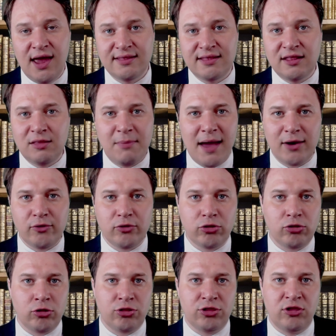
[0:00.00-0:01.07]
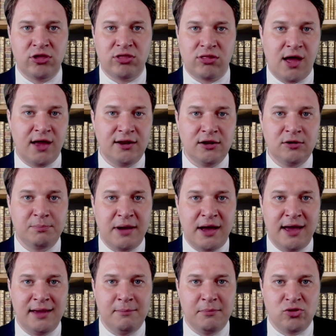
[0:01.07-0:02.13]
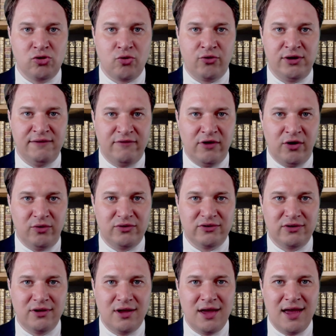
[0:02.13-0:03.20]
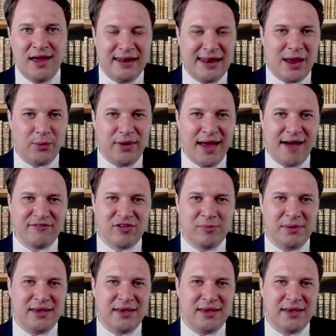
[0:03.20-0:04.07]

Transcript: then the matter is just decided by majority vote. Now we have to be